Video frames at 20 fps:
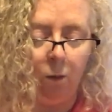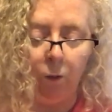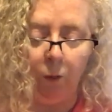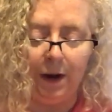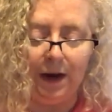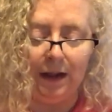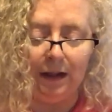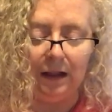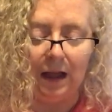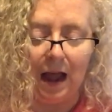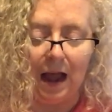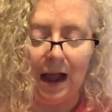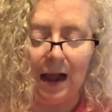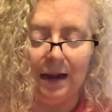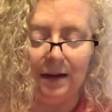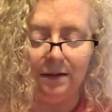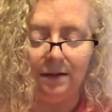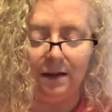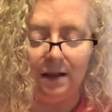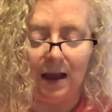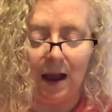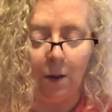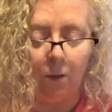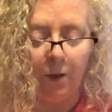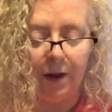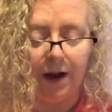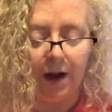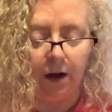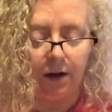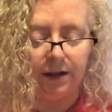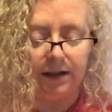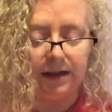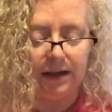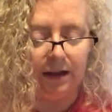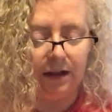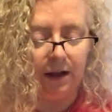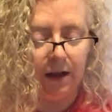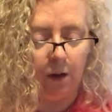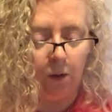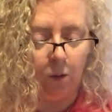When we
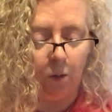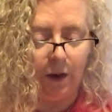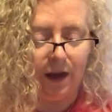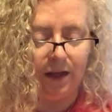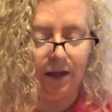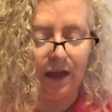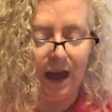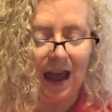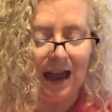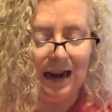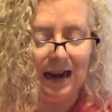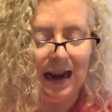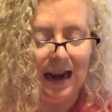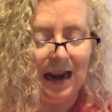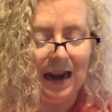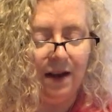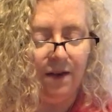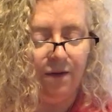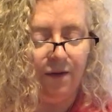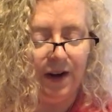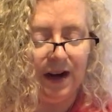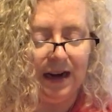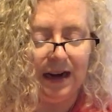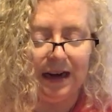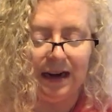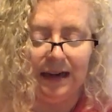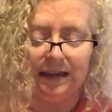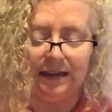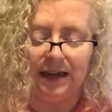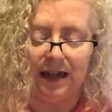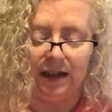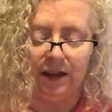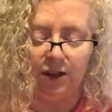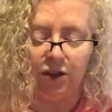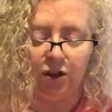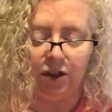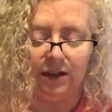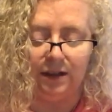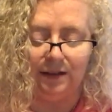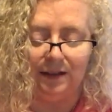realize that we are dealing with an
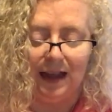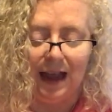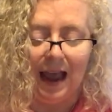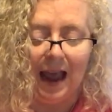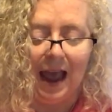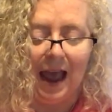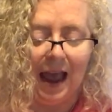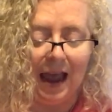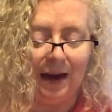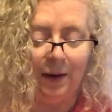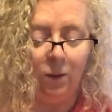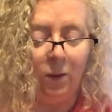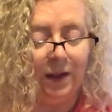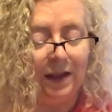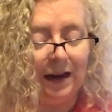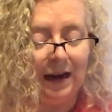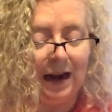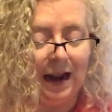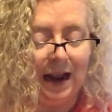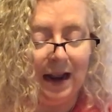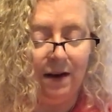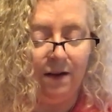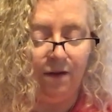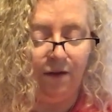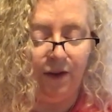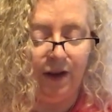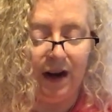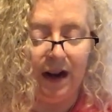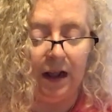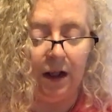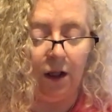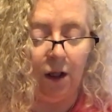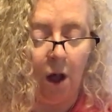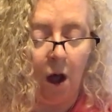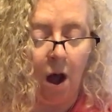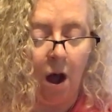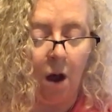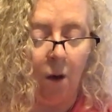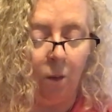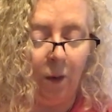infinite intelligence and
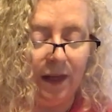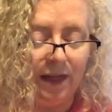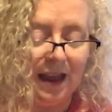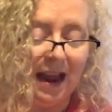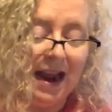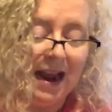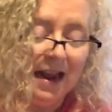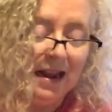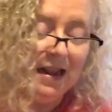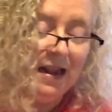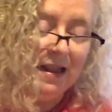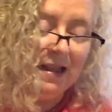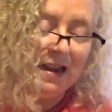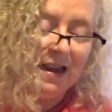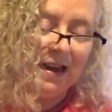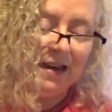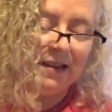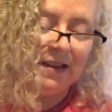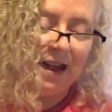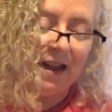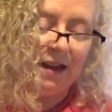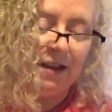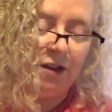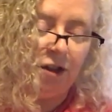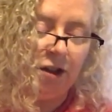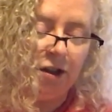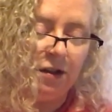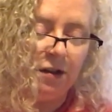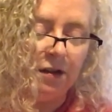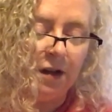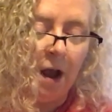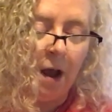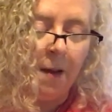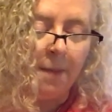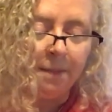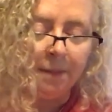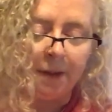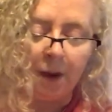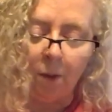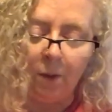with an infinite law within
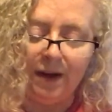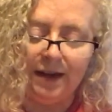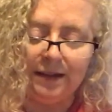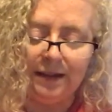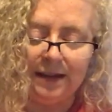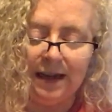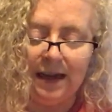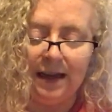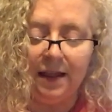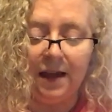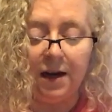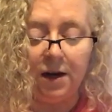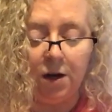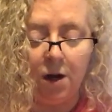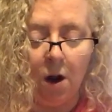the intelligence,